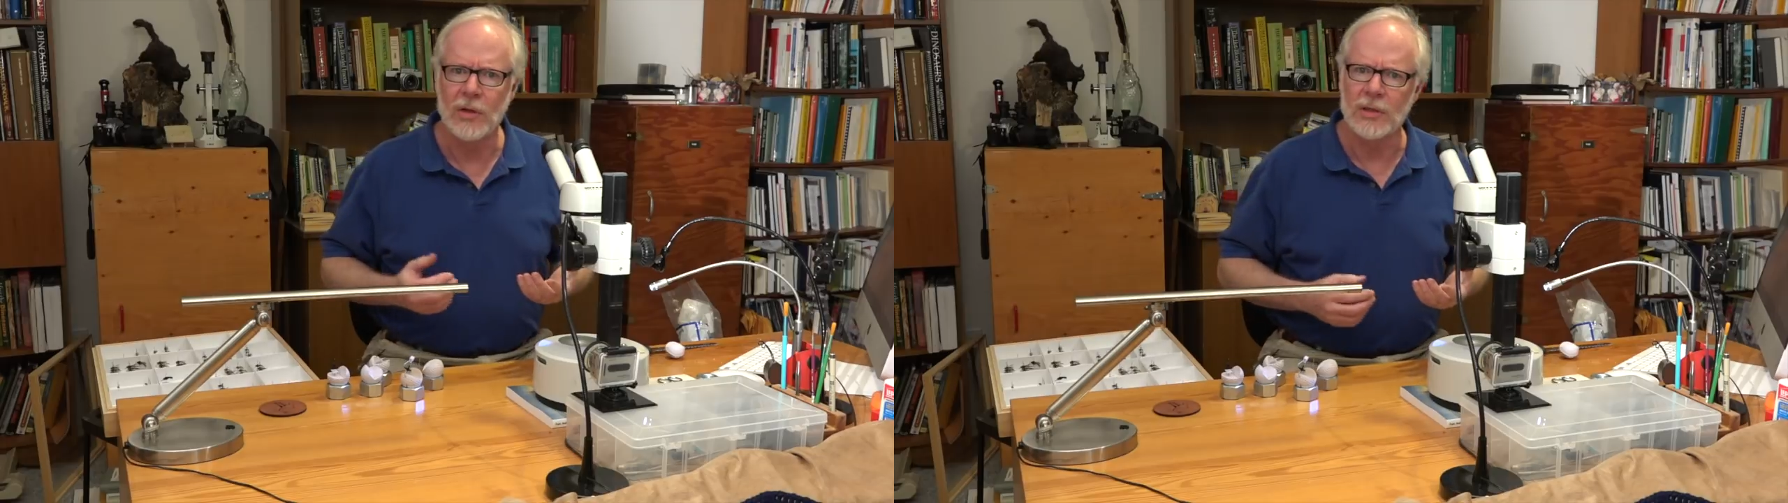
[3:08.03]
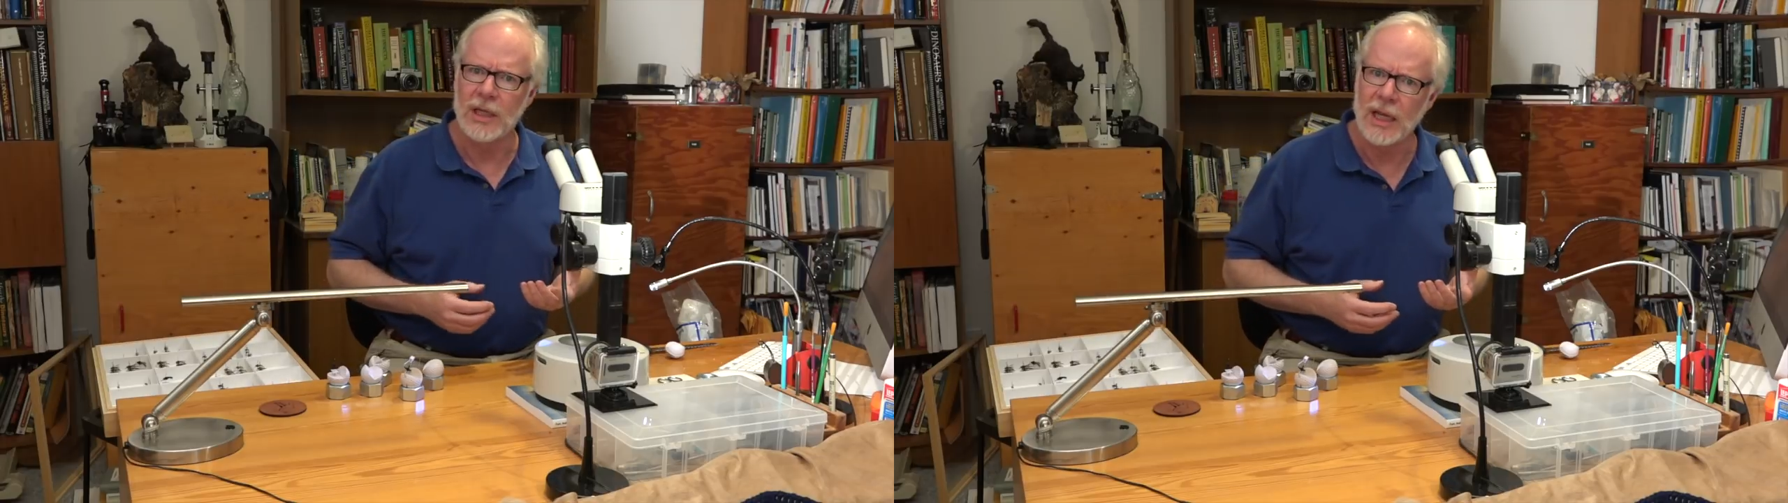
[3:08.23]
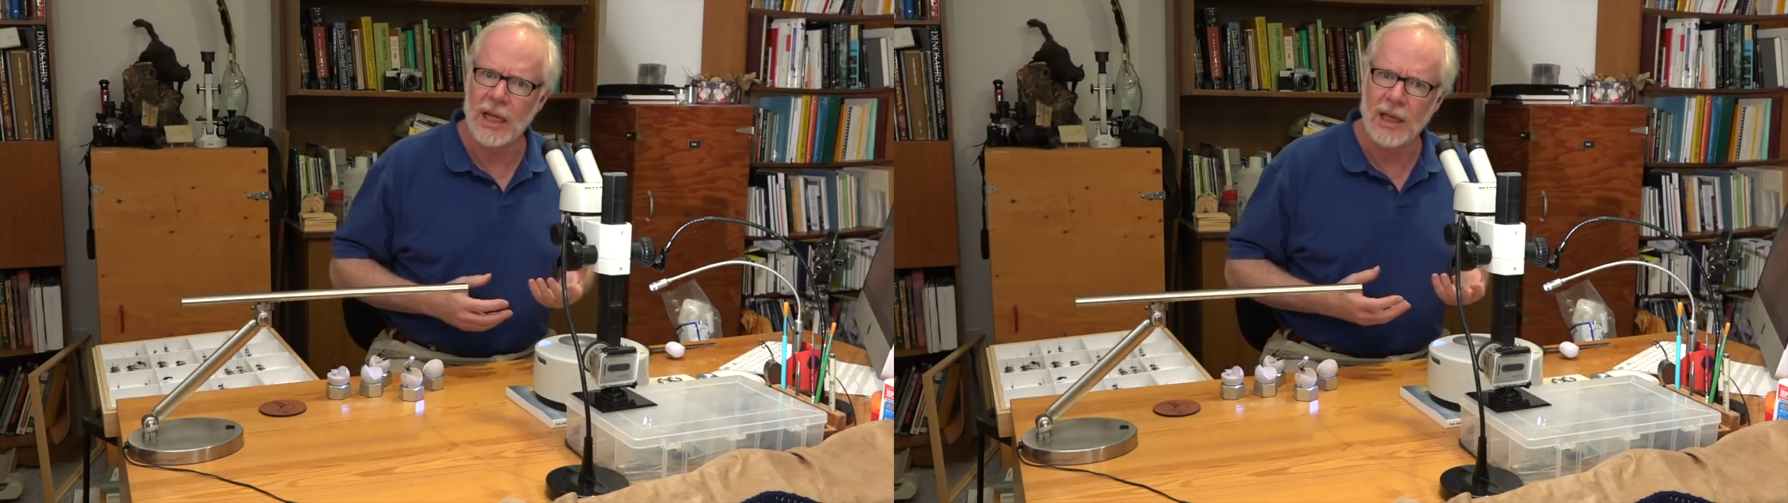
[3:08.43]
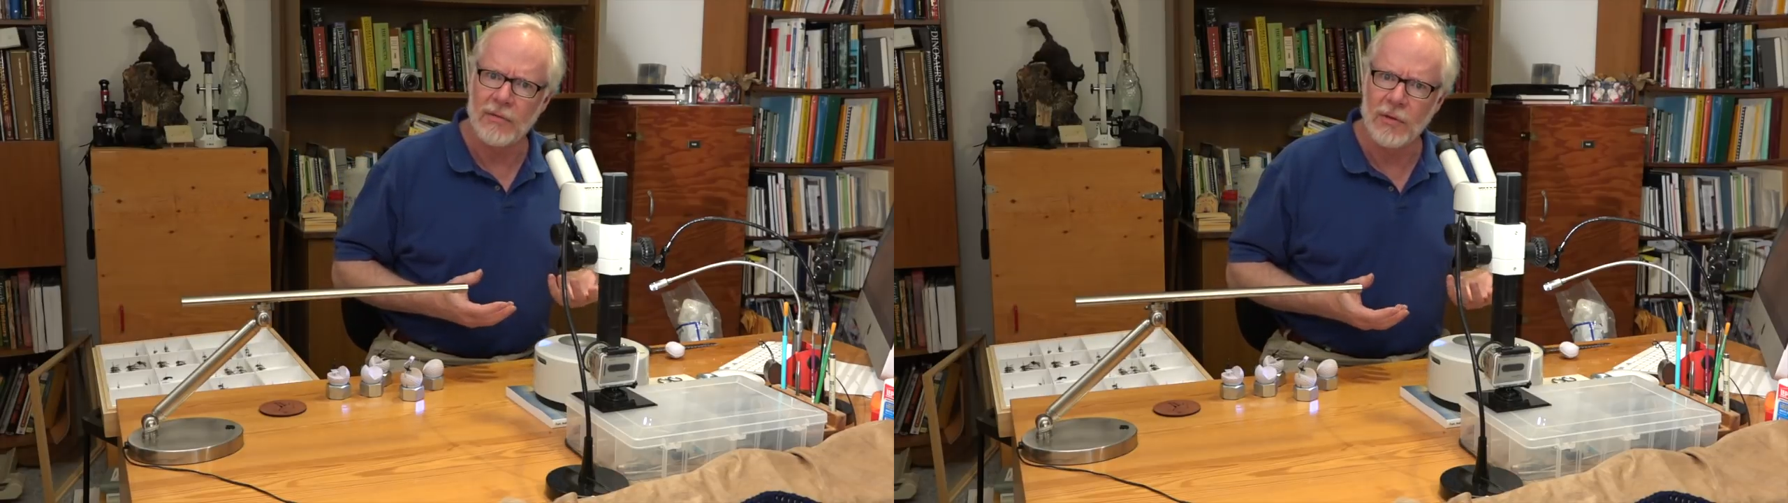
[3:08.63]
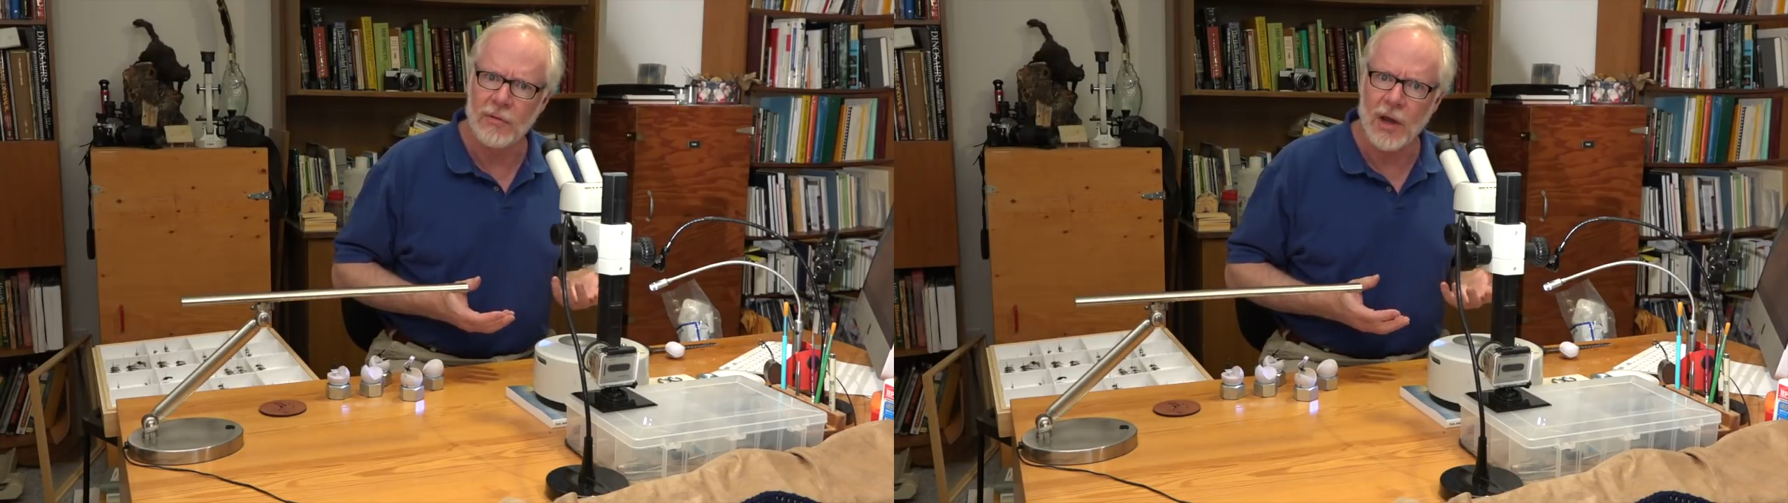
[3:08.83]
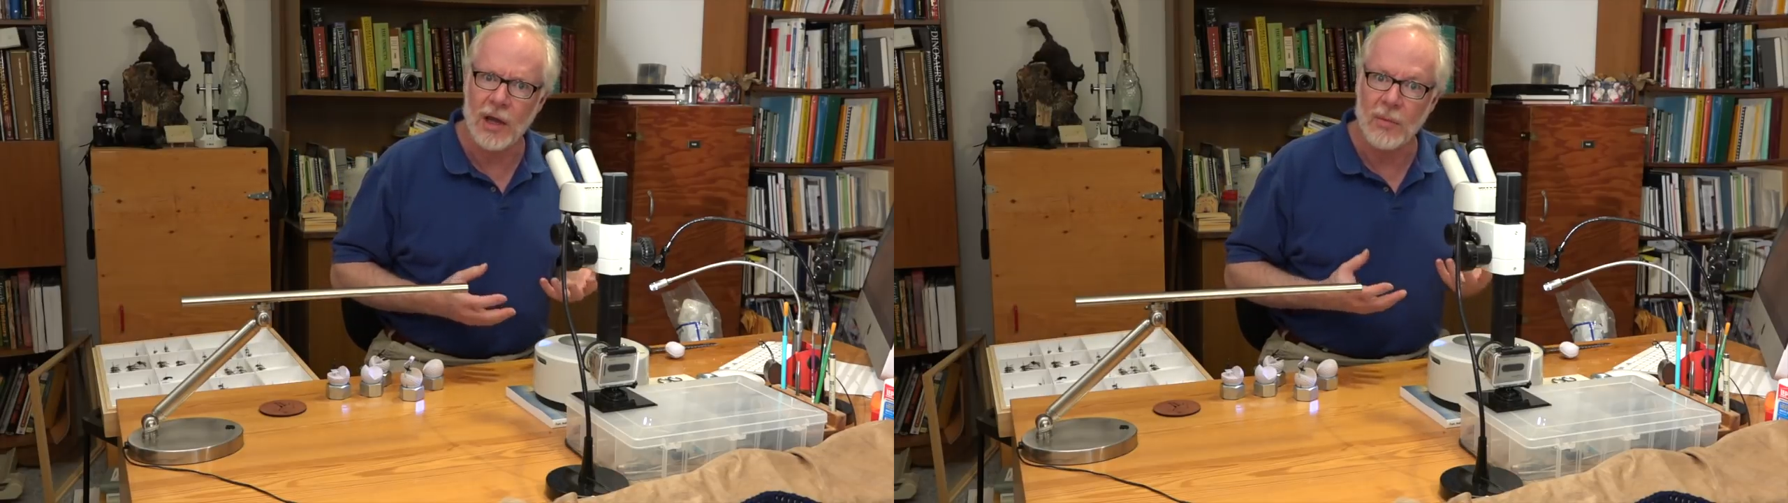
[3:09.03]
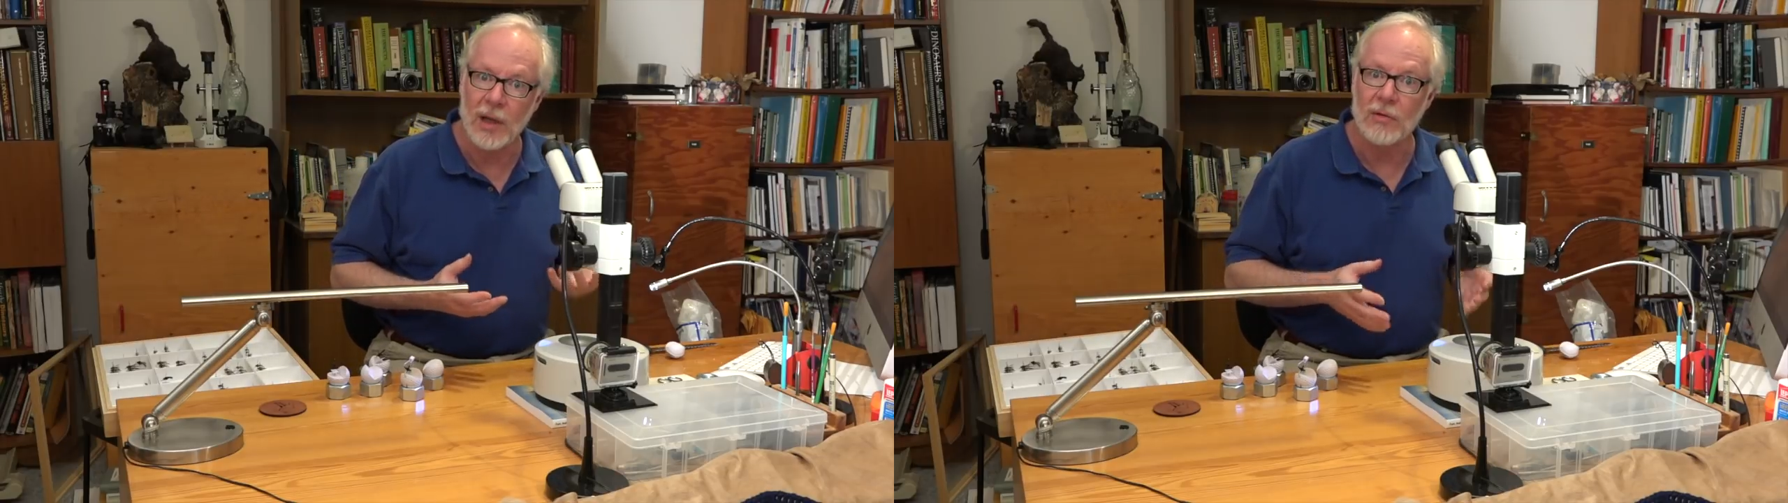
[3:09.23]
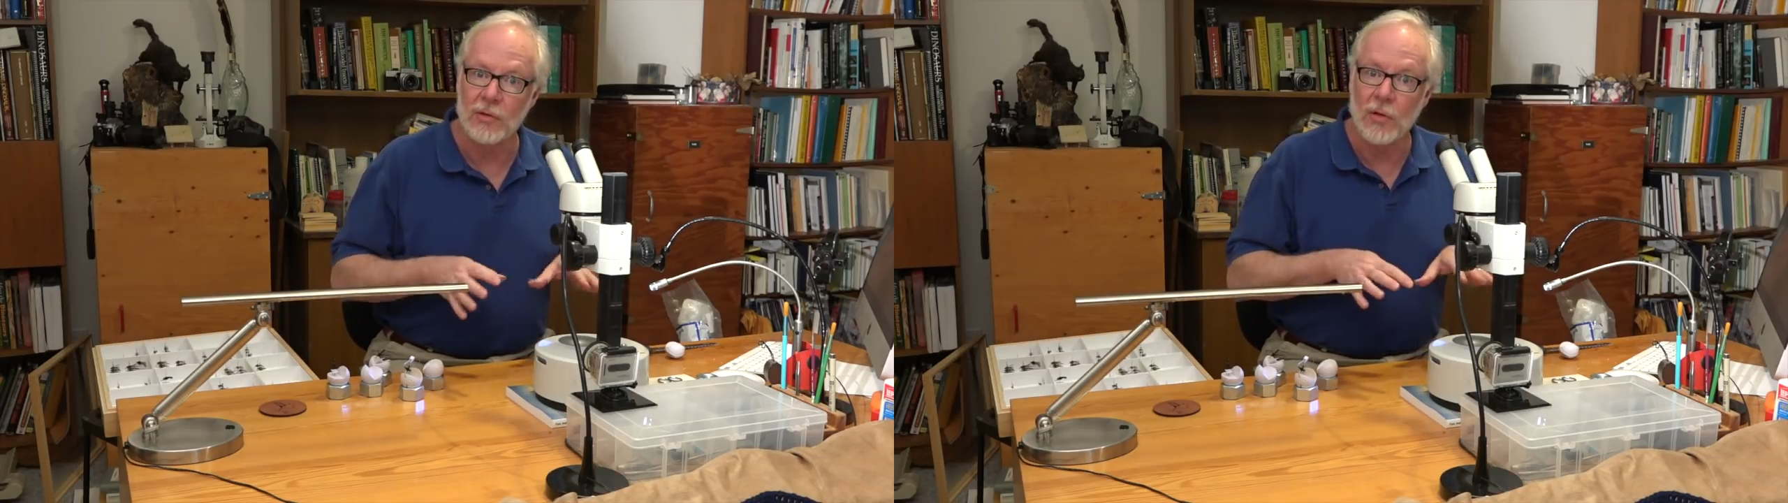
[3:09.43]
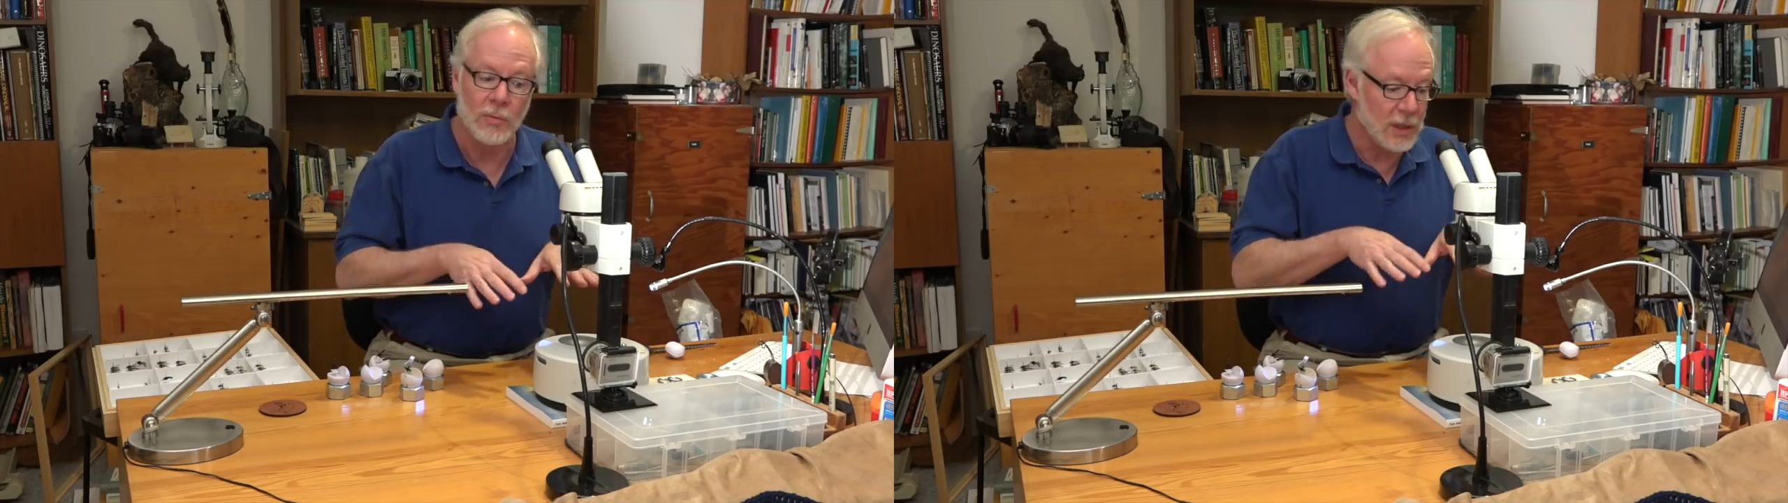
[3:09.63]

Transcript: you're saying, if you've got a microscope